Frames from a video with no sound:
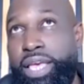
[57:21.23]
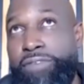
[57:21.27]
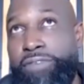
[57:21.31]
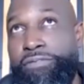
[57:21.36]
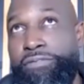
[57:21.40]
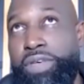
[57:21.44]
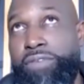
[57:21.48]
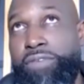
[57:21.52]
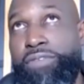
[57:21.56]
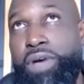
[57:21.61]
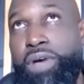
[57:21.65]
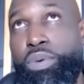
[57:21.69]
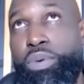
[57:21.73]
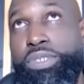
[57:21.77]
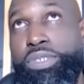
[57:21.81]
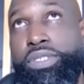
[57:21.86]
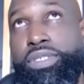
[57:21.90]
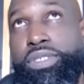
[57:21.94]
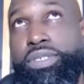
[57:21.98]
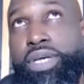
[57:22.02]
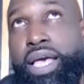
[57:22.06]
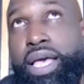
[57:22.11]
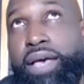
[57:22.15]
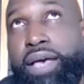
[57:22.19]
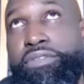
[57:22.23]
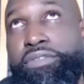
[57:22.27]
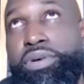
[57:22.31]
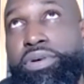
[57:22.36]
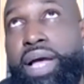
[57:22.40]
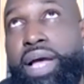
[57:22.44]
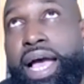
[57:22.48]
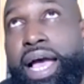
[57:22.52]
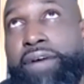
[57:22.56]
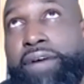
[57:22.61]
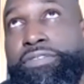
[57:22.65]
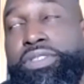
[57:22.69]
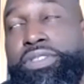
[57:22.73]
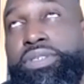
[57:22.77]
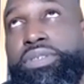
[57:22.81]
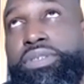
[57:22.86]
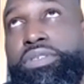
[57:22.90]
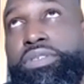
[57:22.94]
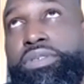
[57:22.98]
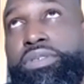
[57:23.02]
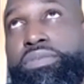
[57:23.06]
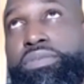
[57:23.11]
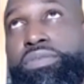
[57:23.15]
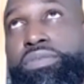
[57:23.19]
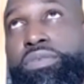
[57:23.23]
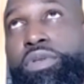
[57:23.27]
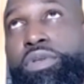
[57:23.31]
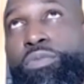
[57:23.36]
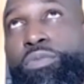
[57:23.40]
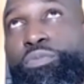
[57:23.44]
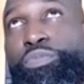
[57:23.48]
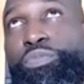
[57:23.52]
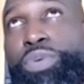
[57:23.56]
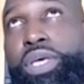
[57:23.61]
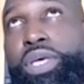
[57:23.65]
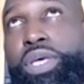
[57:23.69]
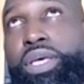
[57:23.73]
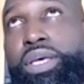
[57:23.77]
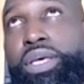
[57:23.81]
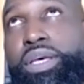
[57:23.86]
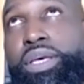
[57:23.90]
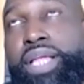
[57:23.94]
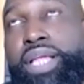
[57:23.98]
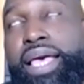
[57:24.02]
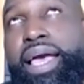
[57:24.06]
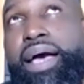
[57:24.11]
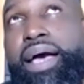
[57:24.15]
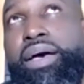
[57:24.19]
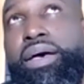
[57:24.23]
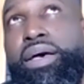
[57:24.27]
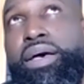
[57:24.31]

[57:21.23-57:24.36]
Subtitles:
If I was to ever have to be like,